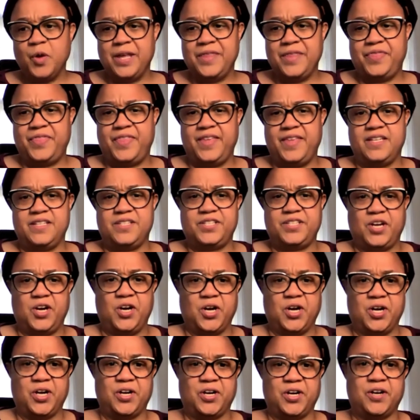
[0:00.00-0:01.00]
With this,
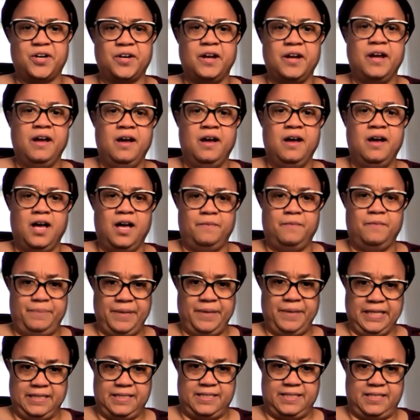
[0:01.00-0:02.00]
her
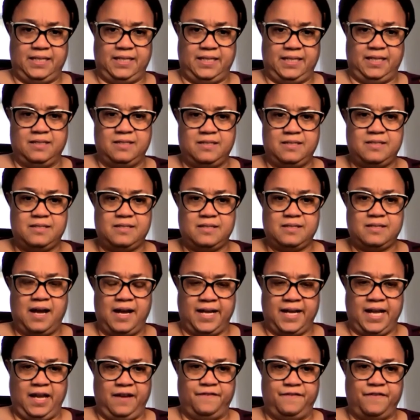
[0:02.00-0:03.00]
abilities
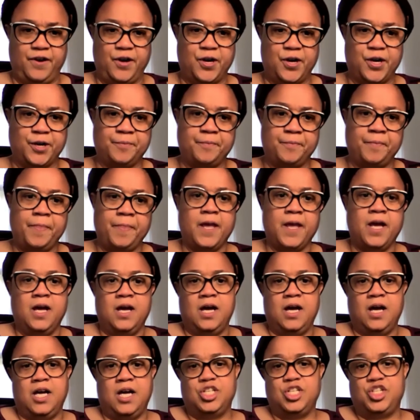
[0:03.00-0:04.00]
I gave her
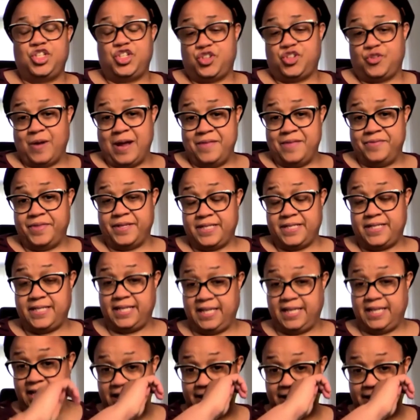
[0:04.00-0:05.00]
strength
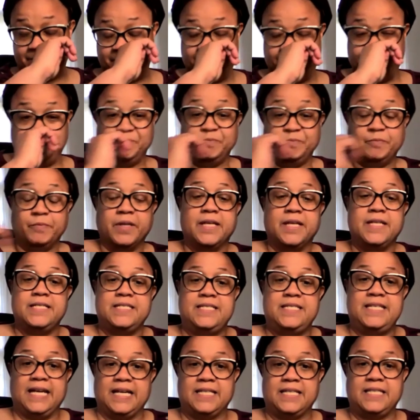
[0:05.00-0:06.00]
10,
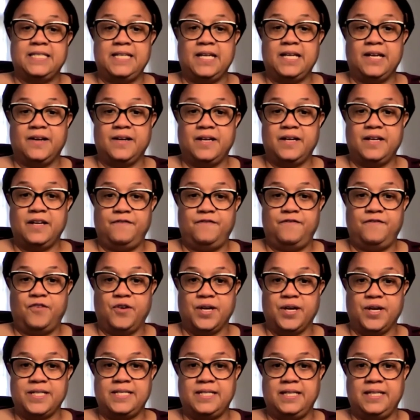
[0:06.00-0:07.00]
dexterity
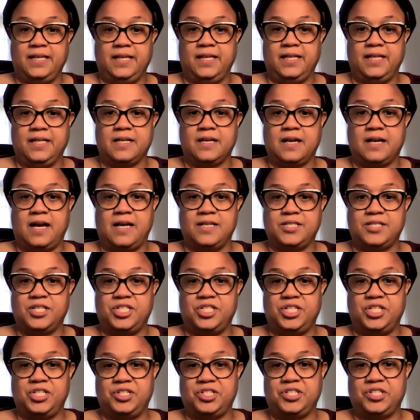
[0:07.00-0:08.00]
14,
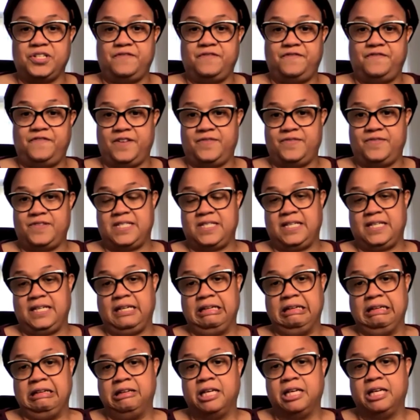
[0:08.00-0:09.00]
constitution
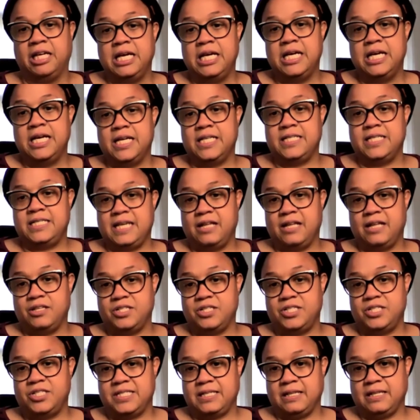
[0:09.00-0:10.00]
15,
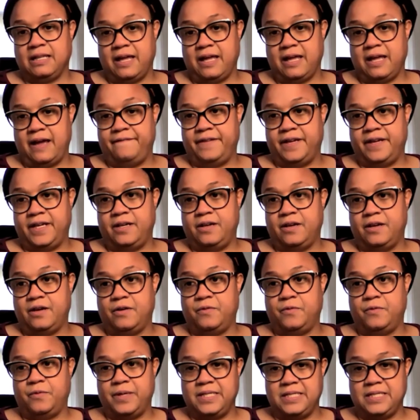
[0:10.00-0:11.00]
intelligence 11,
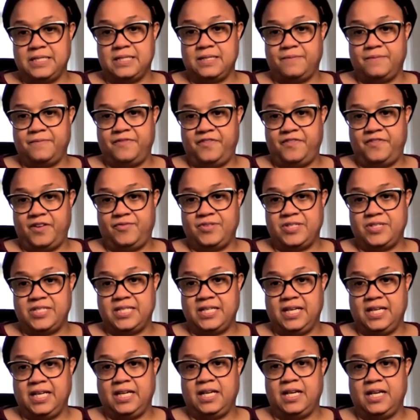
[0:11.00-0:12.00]
wisdom
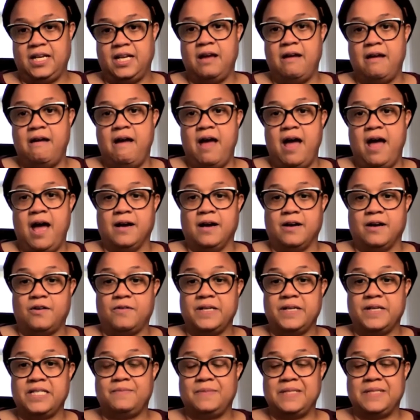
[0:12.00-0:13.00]
15, and
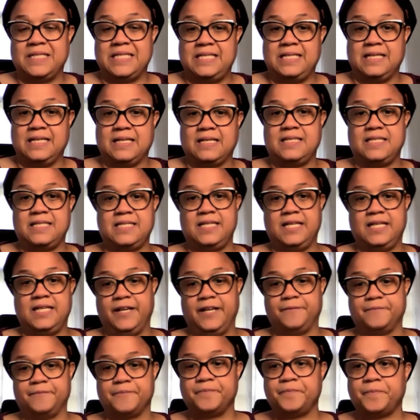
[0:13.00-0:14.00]
charisma
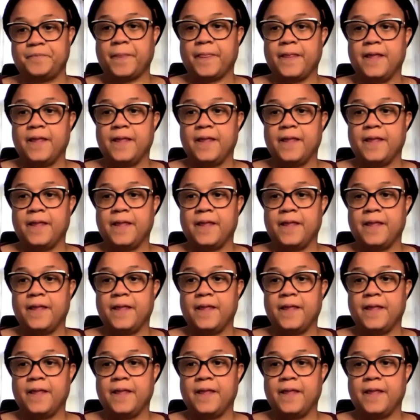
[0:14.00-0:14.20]
16.